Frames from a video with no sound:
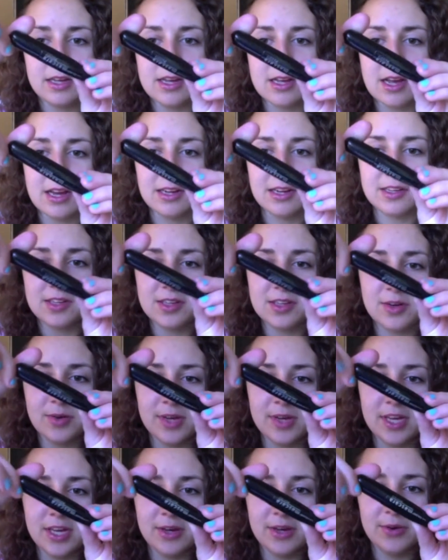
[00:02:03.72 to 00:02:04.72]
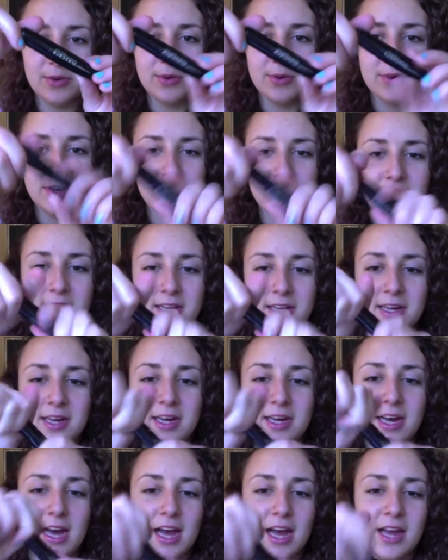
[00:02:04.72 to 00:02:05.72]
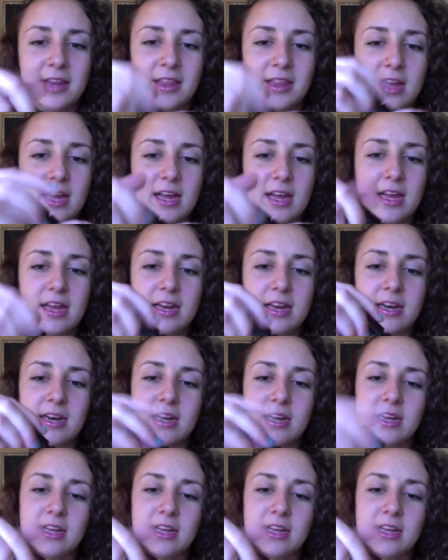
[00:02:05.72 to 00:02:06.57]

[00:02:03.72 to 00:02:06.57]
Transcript: and it's so cute. And then